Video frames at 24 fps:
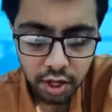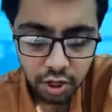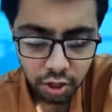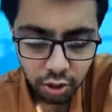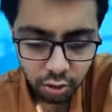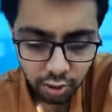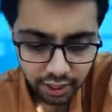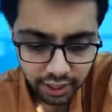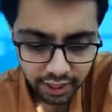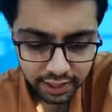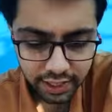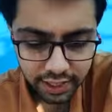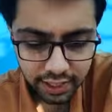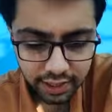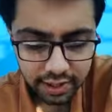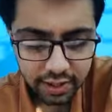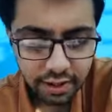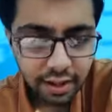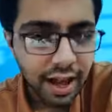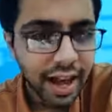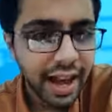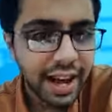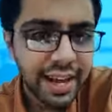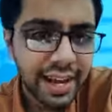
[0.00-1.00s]
So yeah, there is
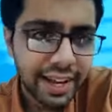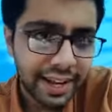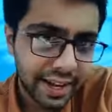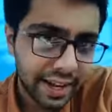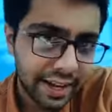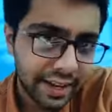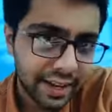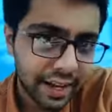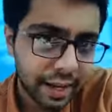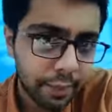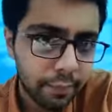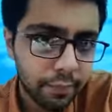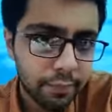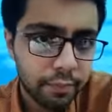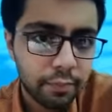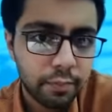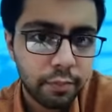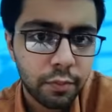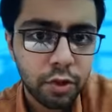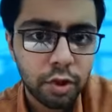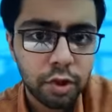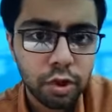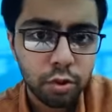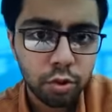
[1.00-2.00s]
a high anion gap,
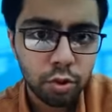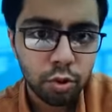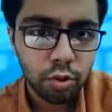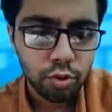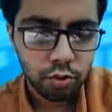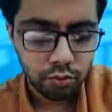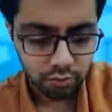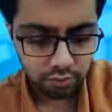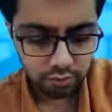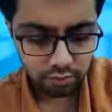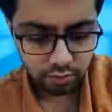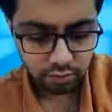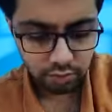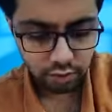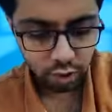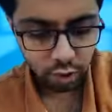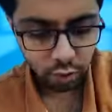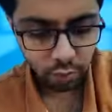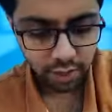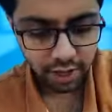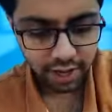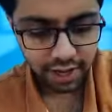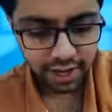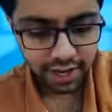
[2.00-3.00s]
because you know
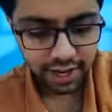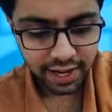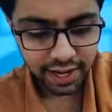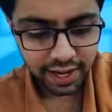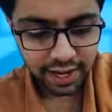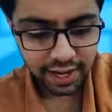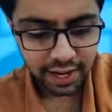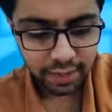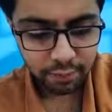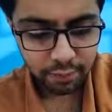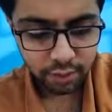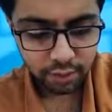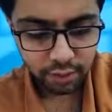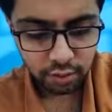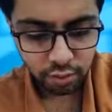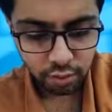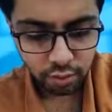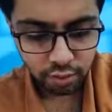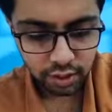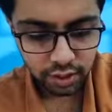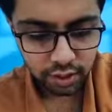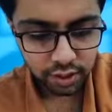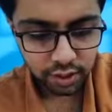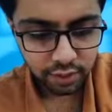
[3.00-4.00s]
normal anion gap, you
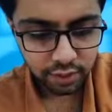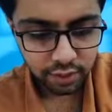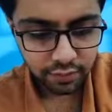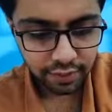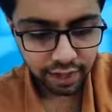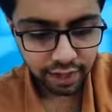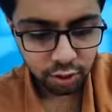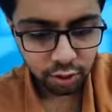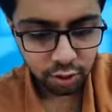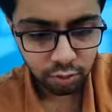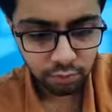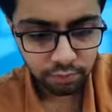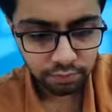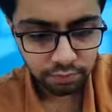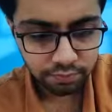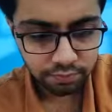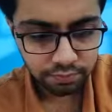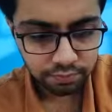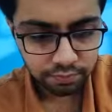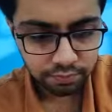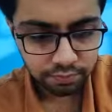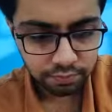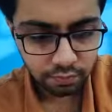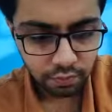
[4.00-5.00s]
know there is a value
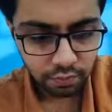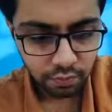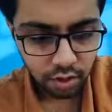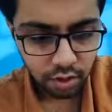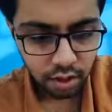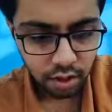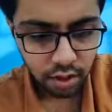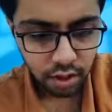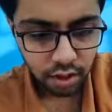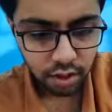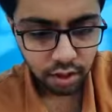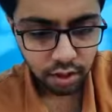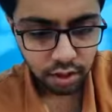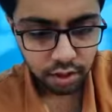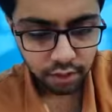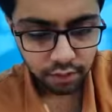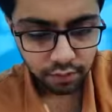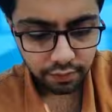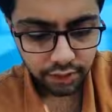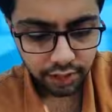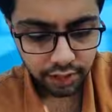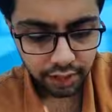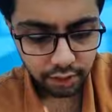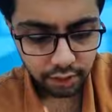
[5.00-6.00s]

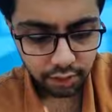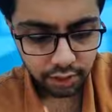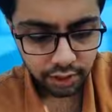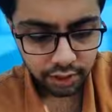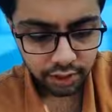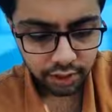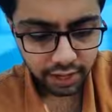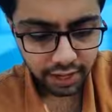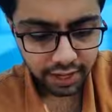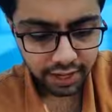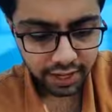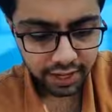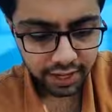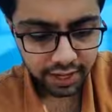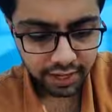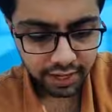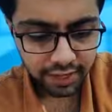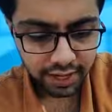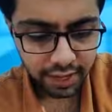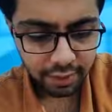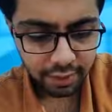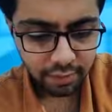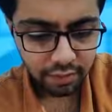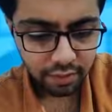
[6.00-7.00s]
it is a high
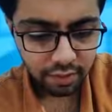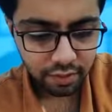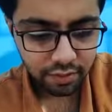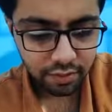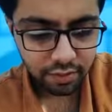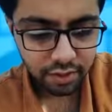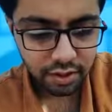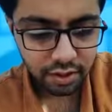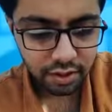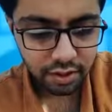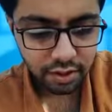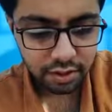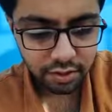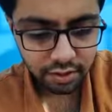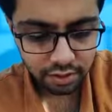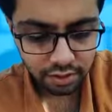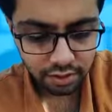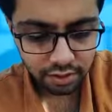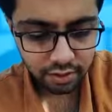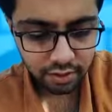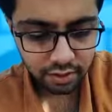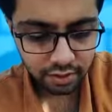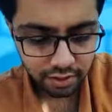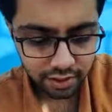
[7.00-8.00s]
anion gap which is
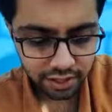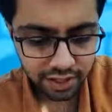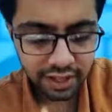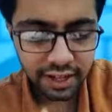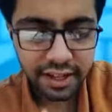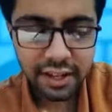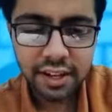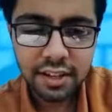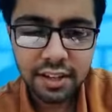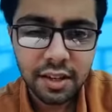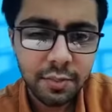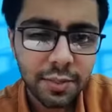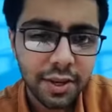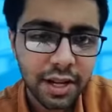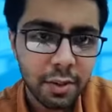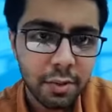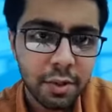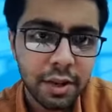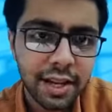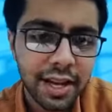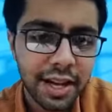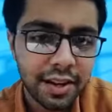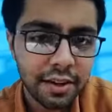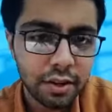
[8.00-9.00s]
indicates a
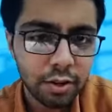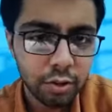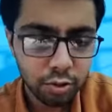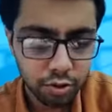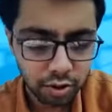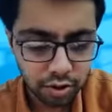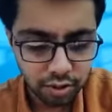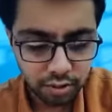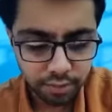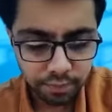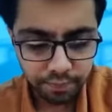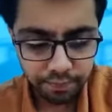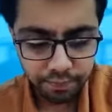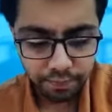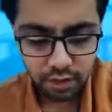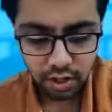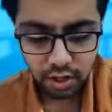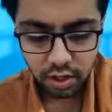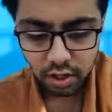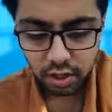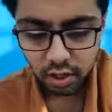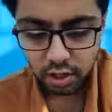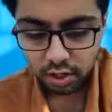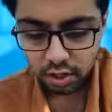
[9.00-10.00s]
metabolic acidosis.
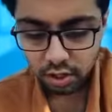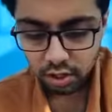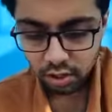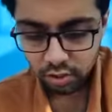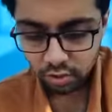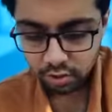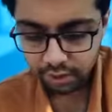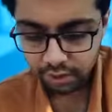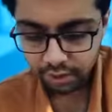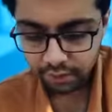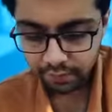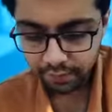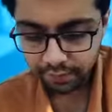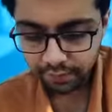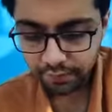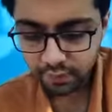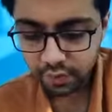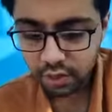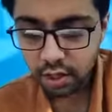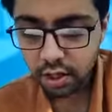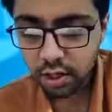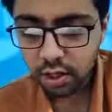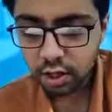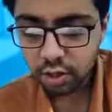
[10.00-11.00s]
So yeah,
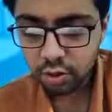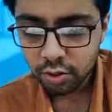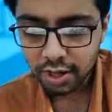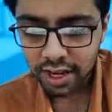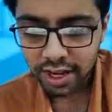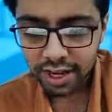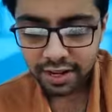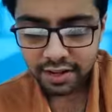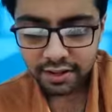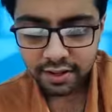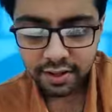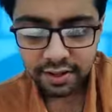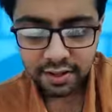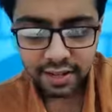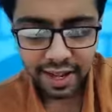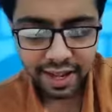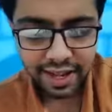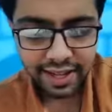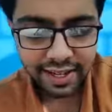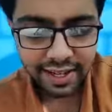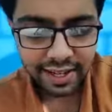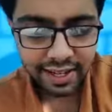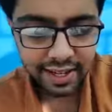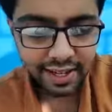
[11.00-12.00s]
so the answer is
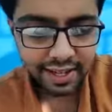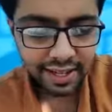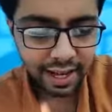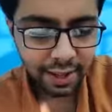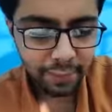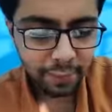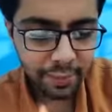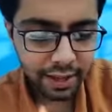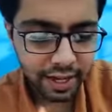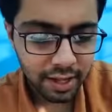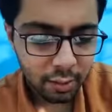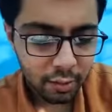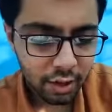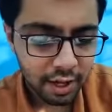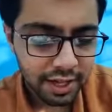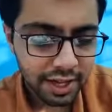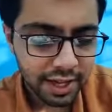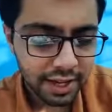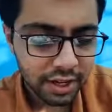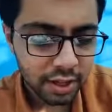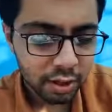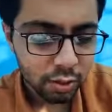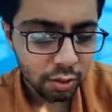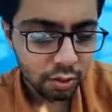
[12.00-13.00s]
high anion gap, metabolic
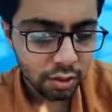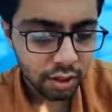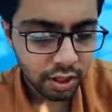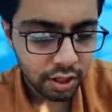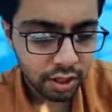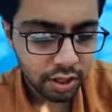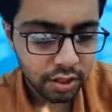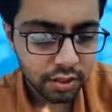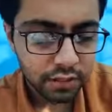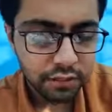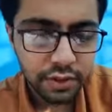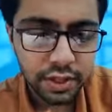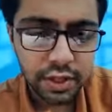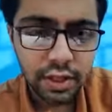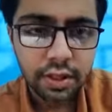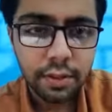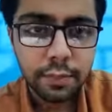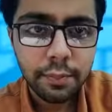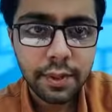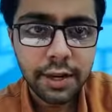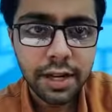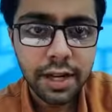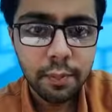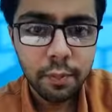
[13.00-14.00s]
acidosis with
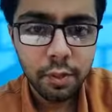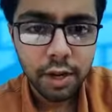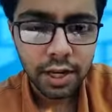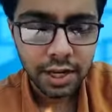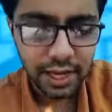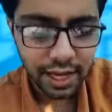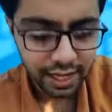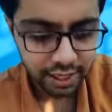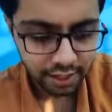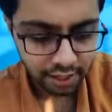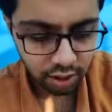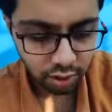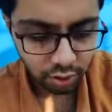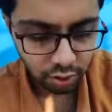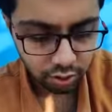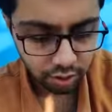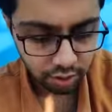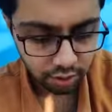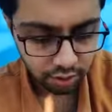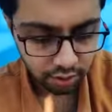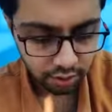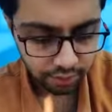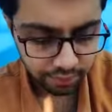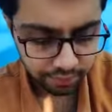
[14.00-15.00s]
metabolic
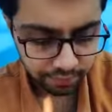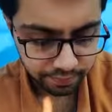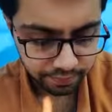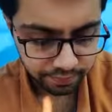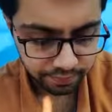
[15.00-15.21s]
alkalosis,